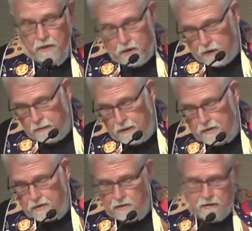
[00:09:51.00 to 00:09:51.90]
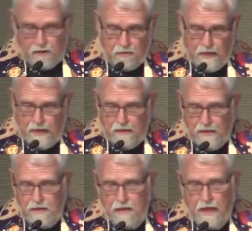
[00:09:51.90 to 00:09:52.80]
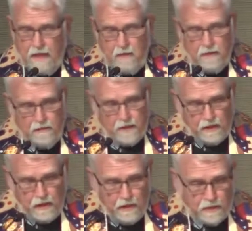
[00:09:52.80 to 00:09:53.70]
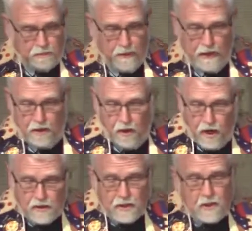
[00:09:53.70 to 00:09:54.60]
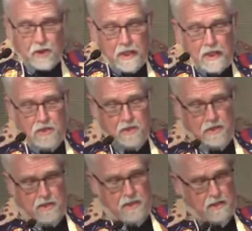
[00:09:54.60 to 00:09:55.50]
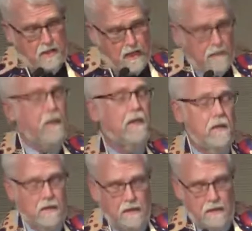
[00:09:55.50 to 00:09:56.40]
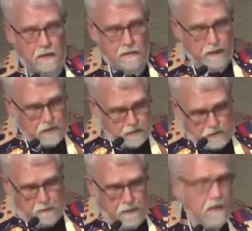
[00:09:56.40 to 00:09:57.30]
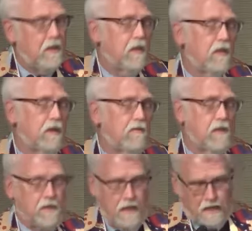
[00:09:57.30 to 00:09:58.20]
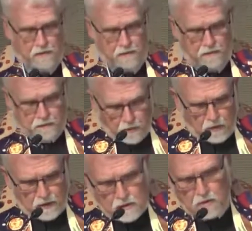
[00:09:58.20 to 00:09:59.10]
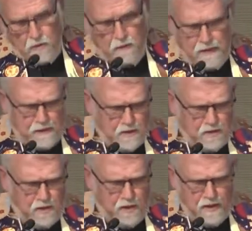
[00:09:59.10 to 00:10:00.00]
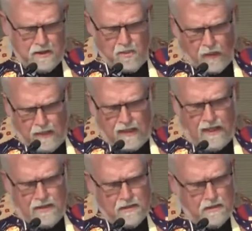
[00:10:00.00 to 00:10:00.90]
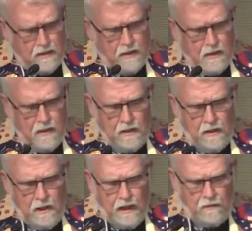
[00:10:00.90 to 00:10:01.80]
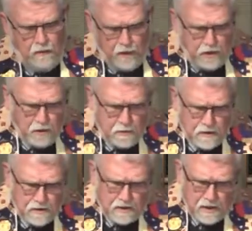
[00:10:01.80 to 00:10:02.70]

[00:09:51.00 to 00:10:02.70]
humans to degrade the integrity of the earth by causing changes in its climate, by stripping the earth of its natural forests or by destroying its wetlands, and for humans